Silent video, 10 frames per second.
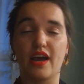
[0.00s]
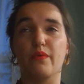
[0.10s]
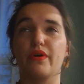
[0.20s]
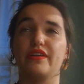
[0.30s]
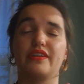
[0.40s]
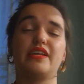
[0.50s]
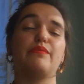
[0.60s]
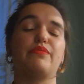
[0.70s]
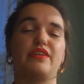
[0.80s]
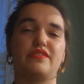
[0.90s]
I wanted to
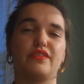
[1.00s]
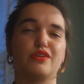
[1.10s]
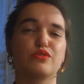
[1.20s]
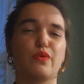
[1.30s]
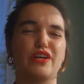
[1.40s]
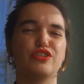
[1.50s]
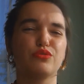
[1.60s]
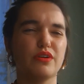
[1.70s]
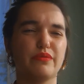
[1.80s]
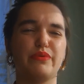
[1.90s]
keep these videos quite
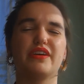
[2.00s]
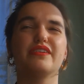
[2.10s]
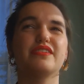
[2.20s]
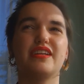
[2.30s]
short because,